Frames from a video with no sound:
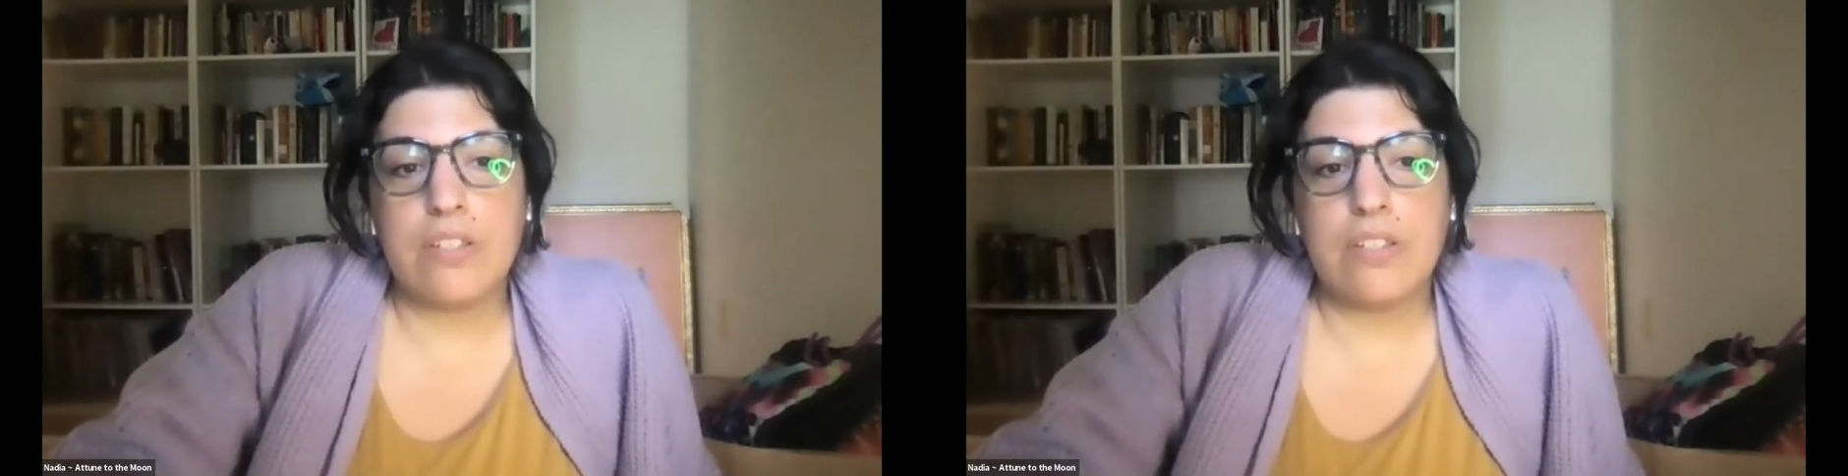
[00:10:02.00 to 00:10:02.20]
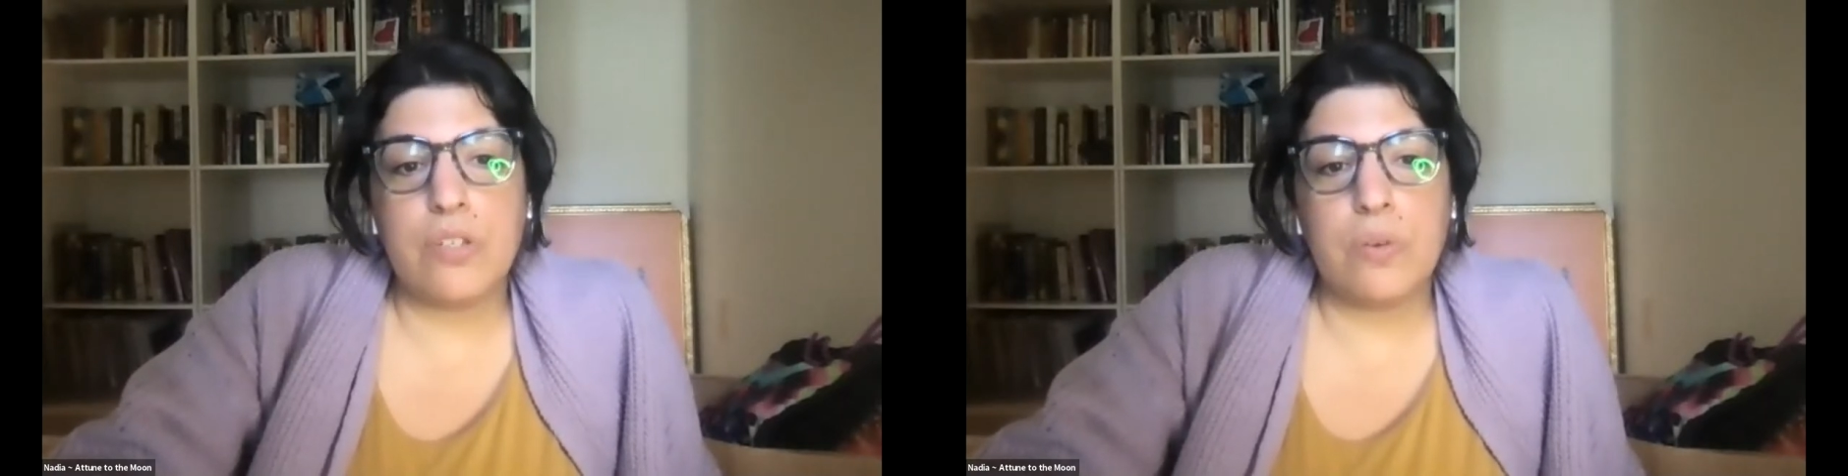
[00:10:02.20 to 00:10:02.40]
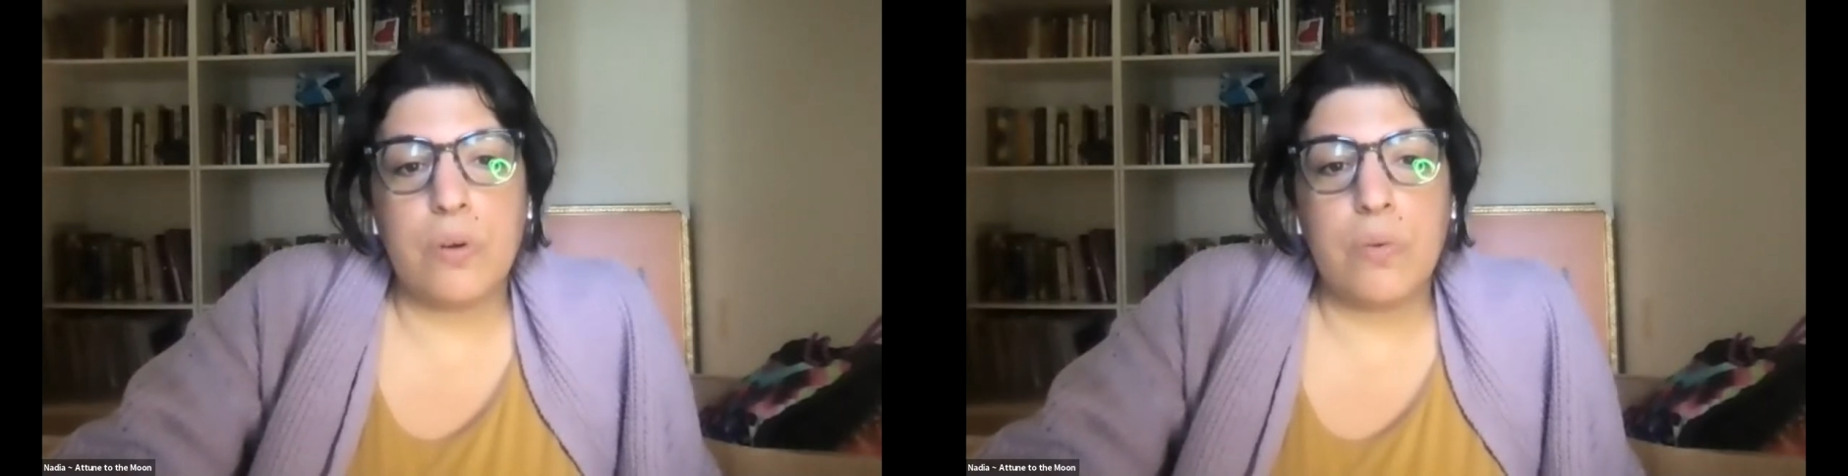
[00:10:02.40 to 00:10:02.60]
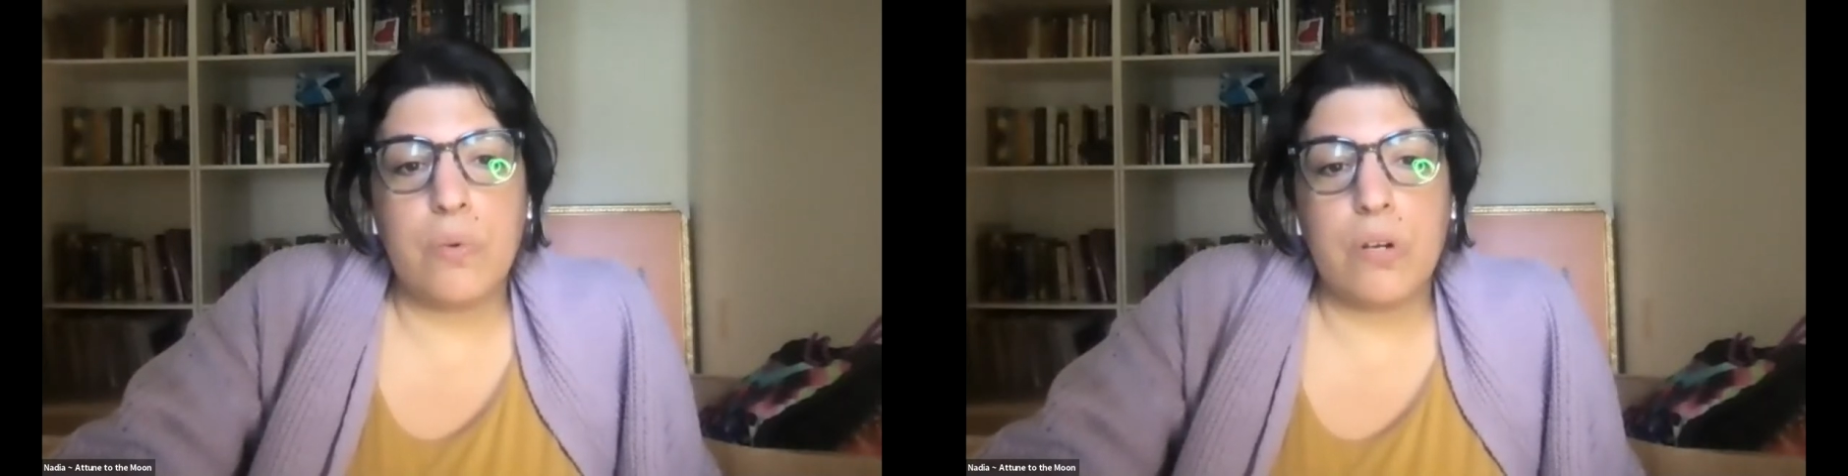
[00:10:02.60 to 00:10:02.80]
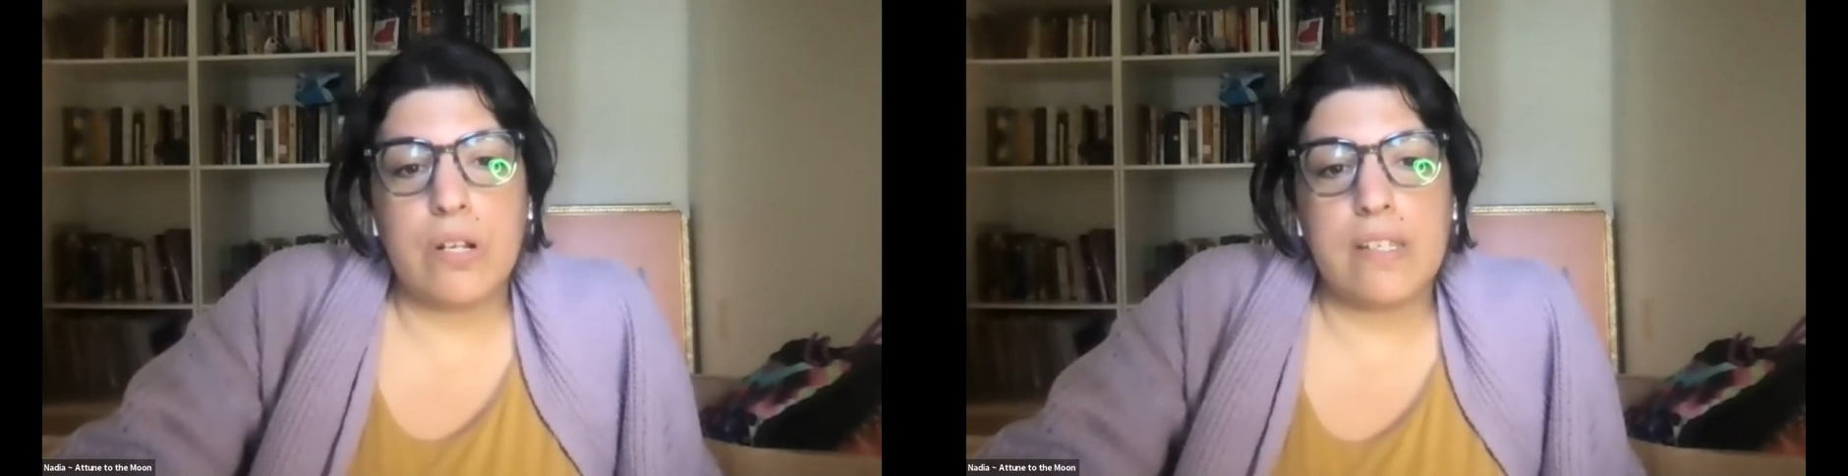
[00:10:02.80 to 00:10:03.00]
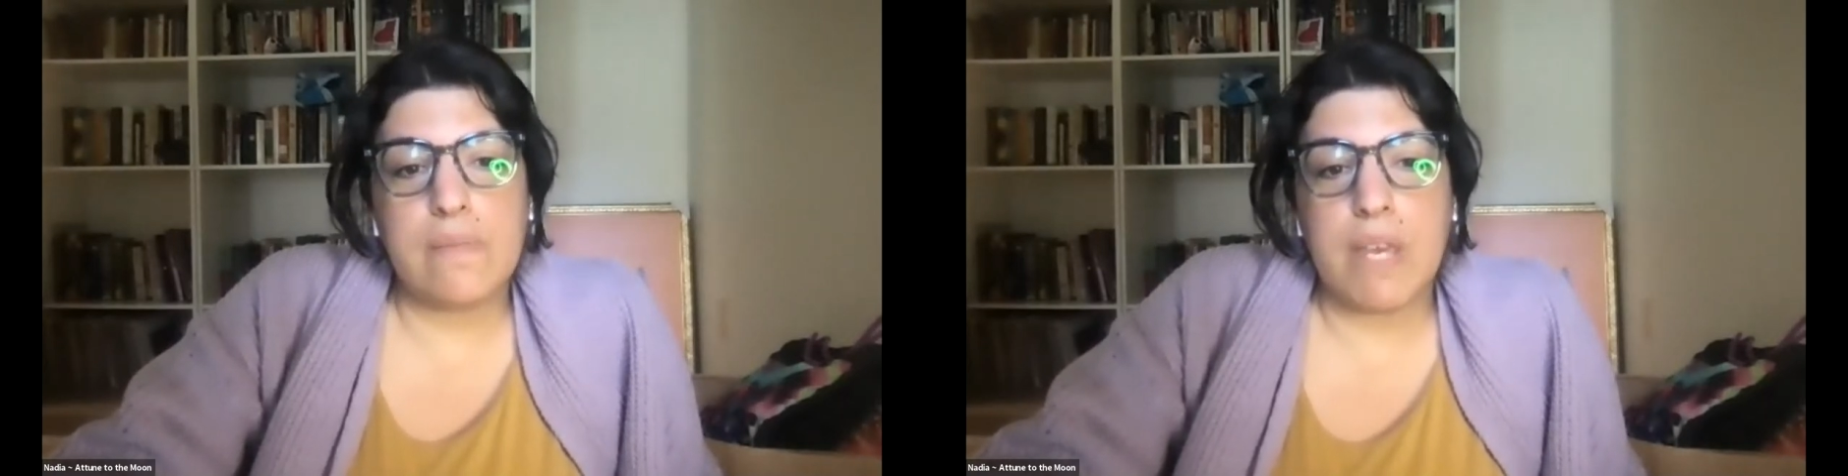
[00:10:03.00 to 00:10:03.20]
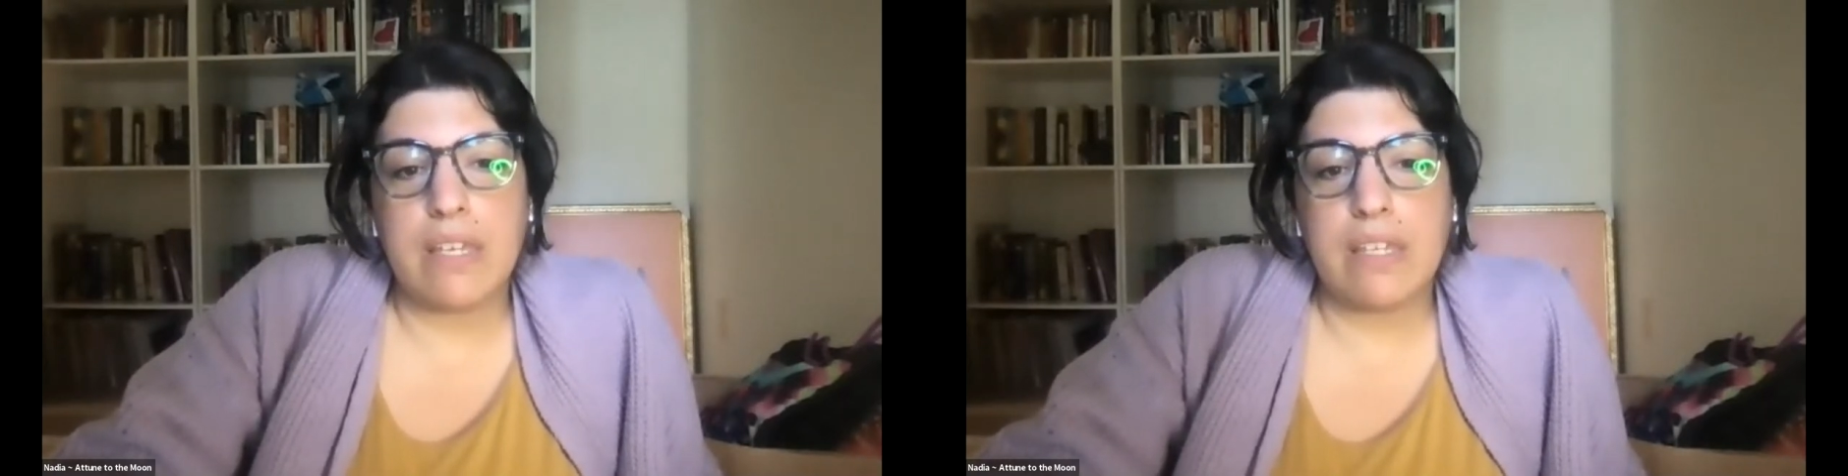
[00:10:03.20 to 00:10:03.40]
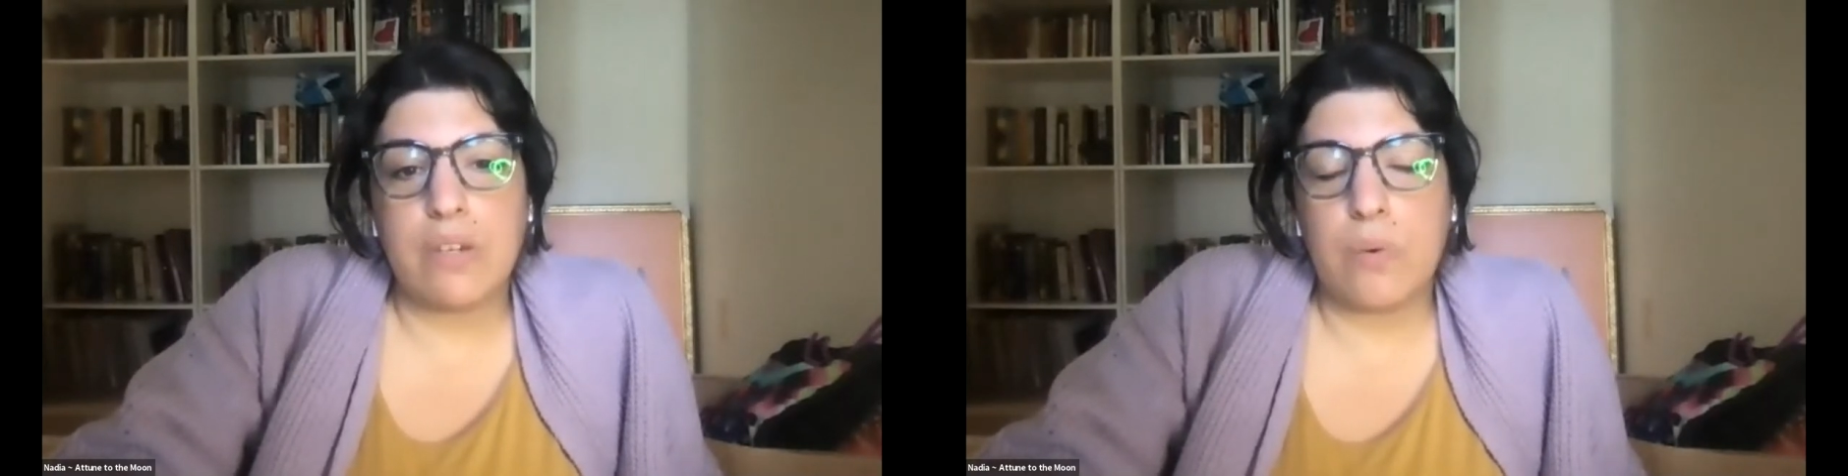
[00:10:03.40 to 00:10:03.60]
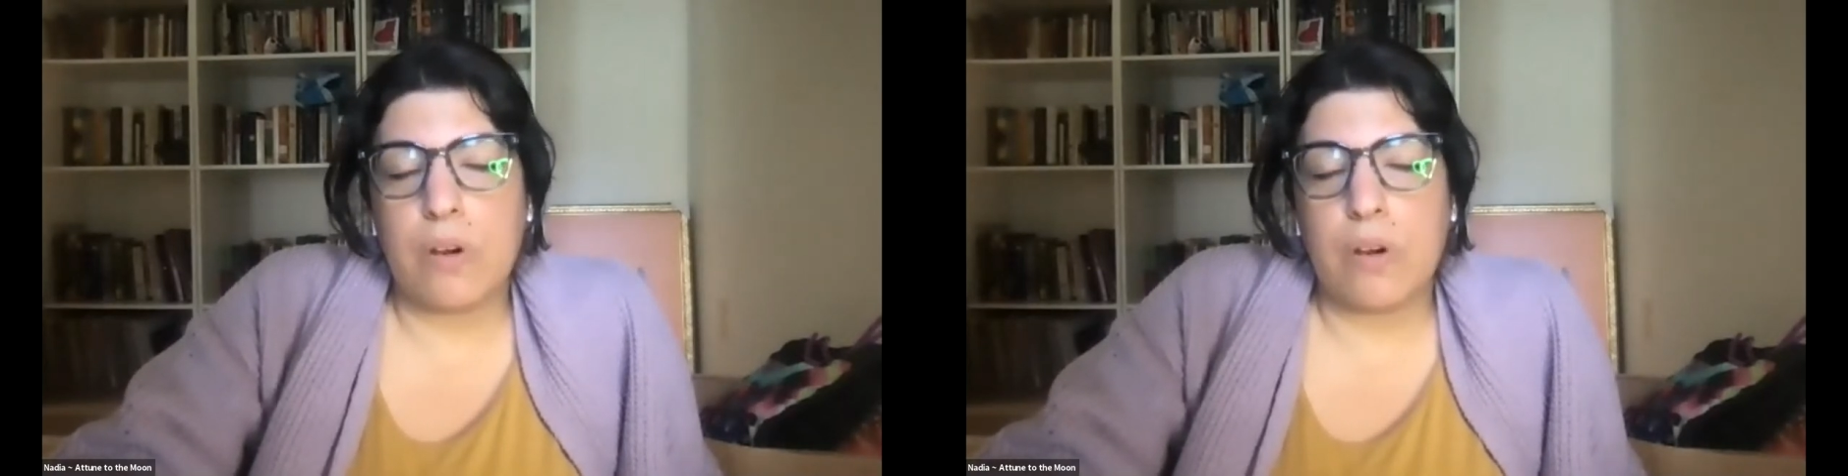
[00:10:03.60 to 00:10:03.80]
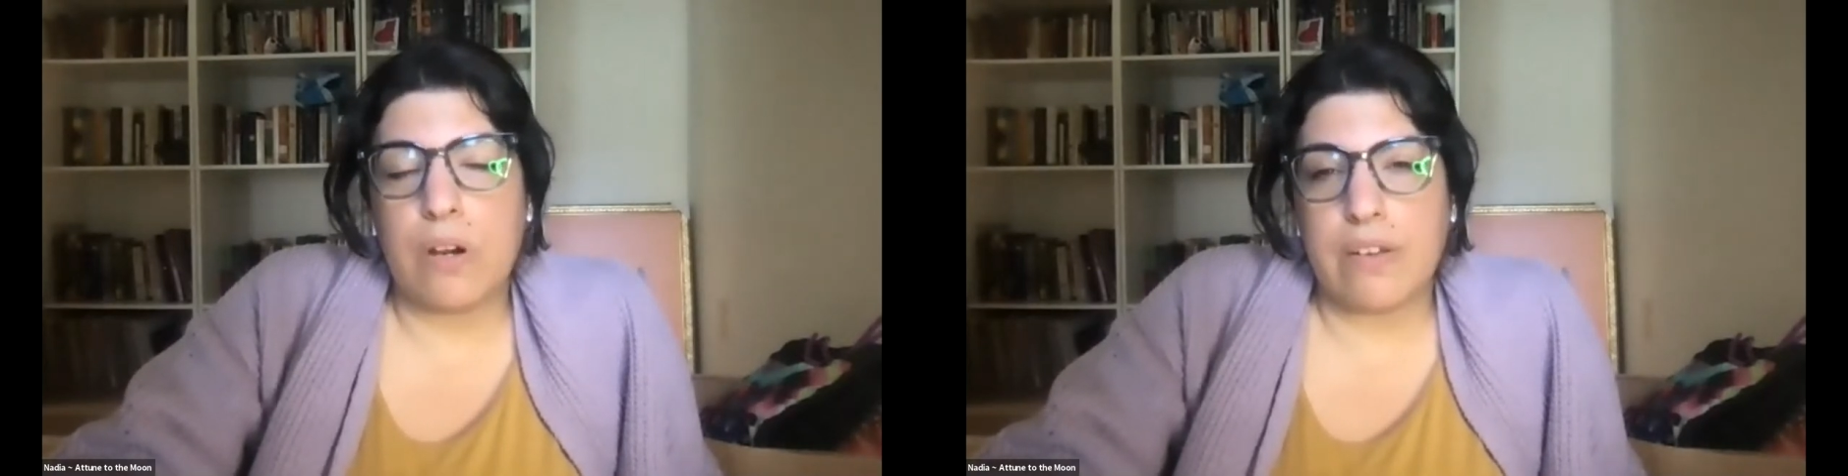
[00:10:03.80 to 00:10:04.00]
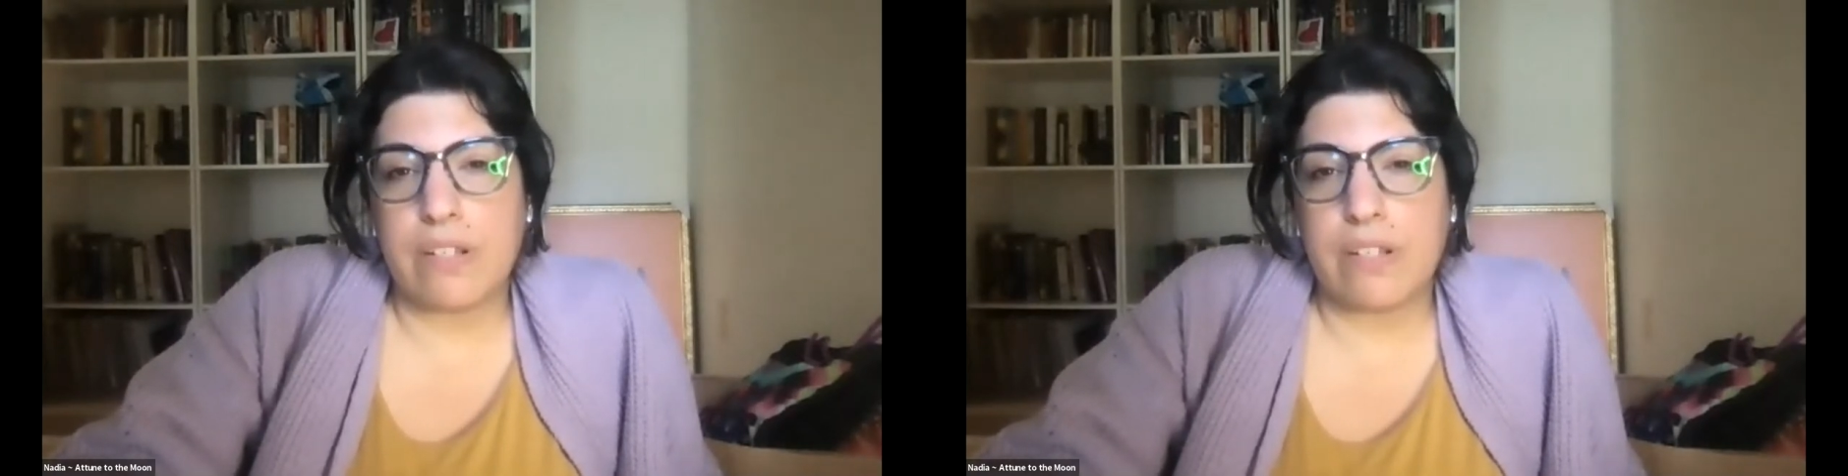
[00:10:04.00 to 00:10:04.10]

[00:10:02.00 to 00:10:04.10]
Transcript: Do your words make you or